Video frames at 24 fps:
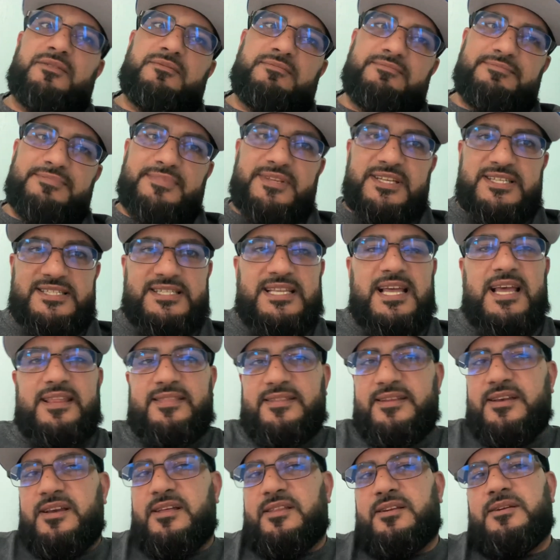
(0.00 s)
this, that,
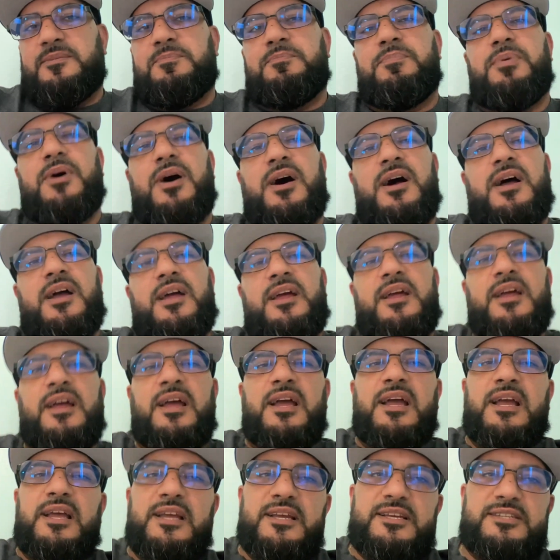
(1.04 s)
the other. But,
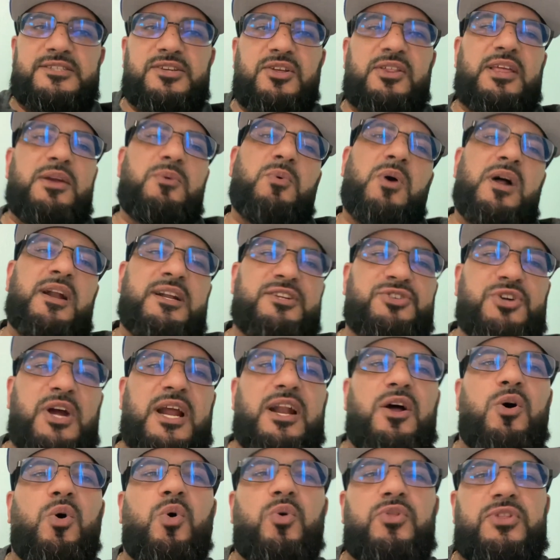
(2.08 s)
so they want to try
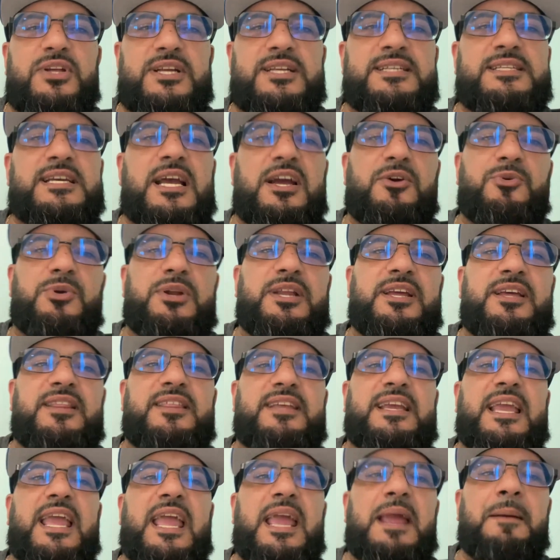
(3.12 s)
to hold the integrity of the
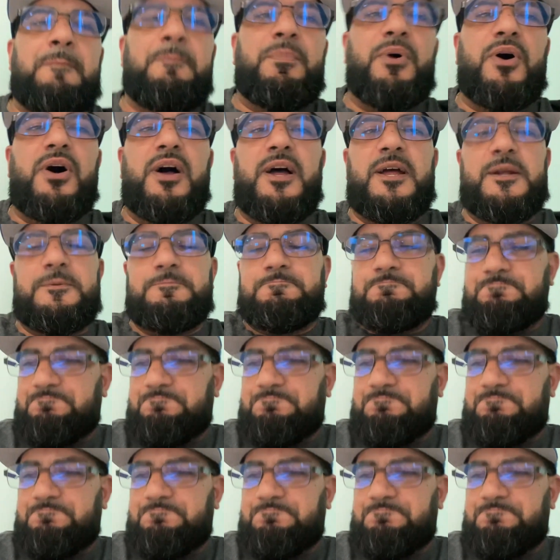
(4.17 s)
game. But,